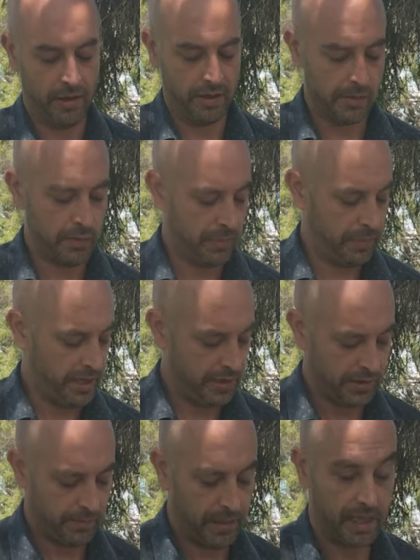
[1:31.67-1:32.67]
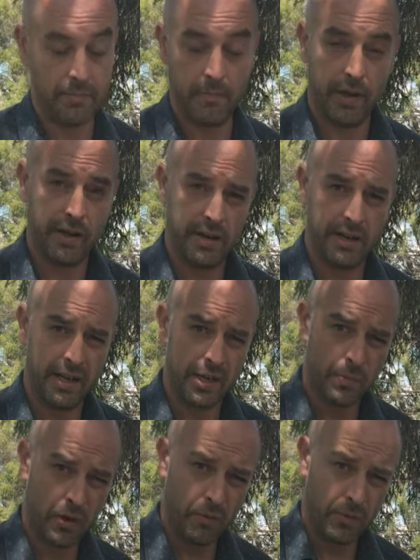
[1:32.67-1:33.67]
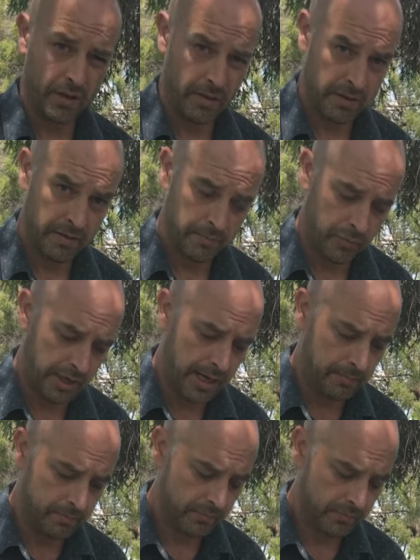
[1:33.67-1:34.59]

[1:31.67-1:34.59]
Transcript: I just put a pinch of blood and bone in each pot when I pot up.